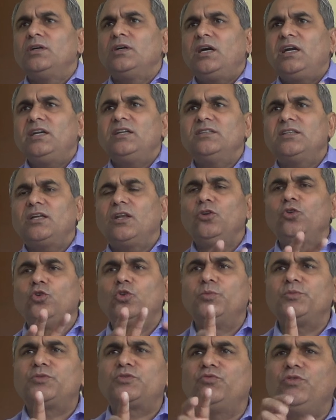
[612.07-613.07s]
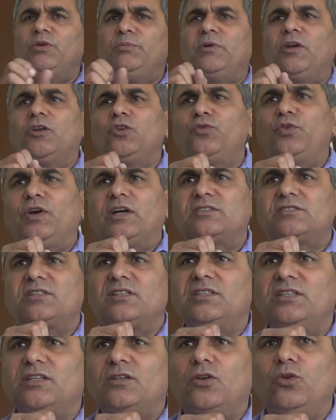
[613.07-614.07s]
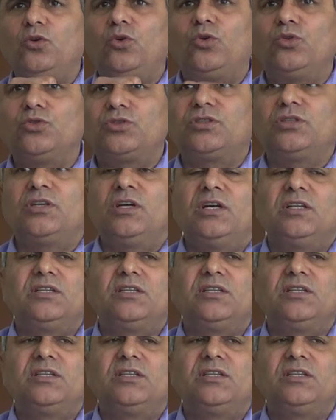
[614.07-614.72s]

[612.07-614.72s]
and in the looms we manufacture the cloth,